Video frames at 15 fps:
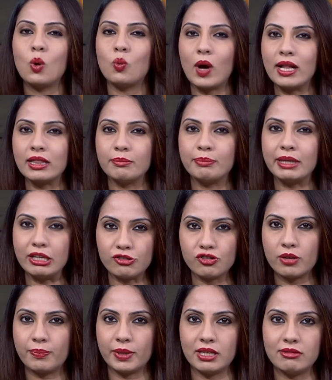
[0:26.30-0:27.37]
while the
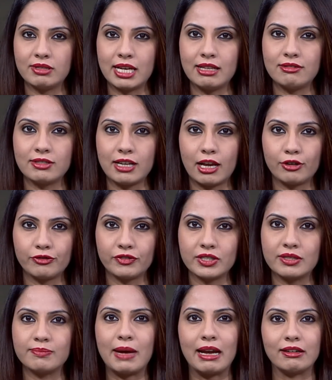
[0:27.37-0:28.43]
BJP says none of
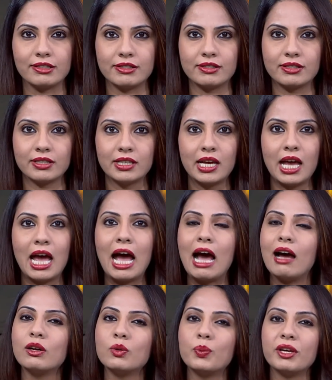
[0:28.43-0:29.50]
this matters.
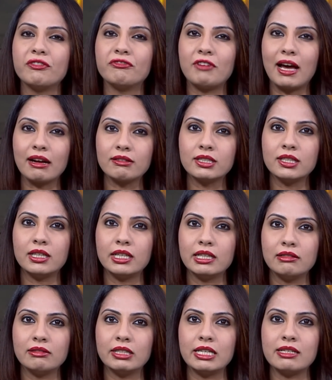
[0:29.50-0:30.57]
How do we factor
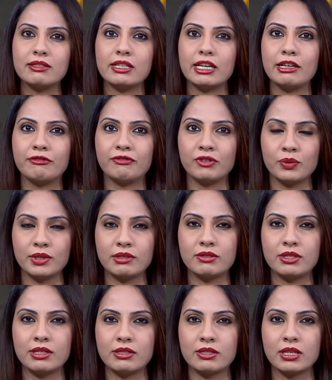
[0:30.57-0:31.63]
in these
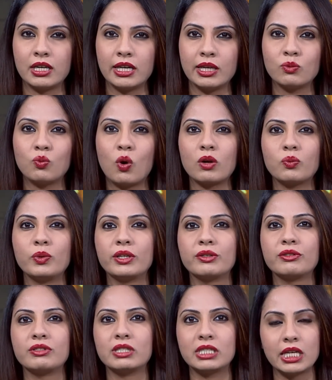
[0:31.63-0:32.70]
influences in what we
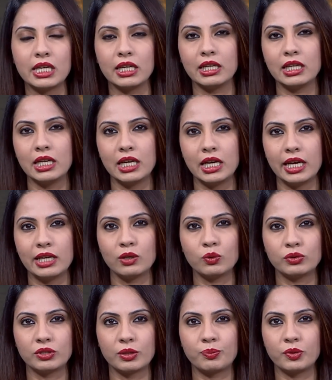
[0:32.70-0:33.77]
could see in
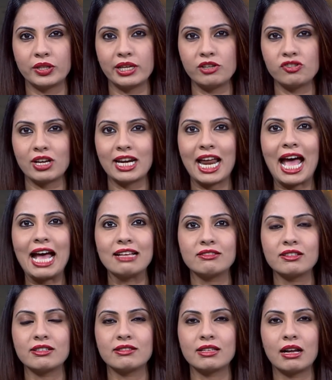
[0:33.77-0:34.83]
Uttar Pradesh and
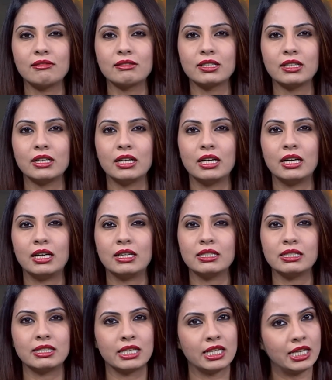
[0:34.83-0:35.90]
as a result
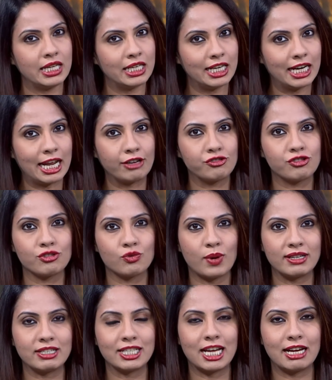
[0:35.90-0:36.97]
see in election
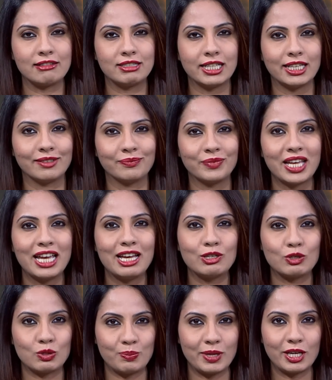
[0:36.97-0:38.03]
2019?
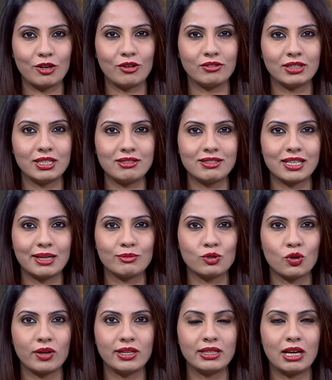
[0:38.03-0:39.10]
To speak on this, I'm
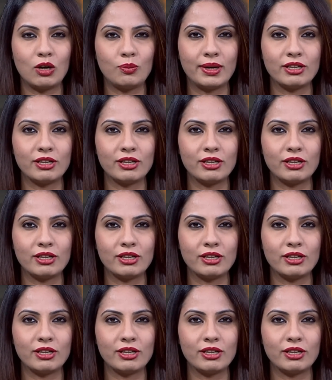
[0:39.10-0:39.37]
joined now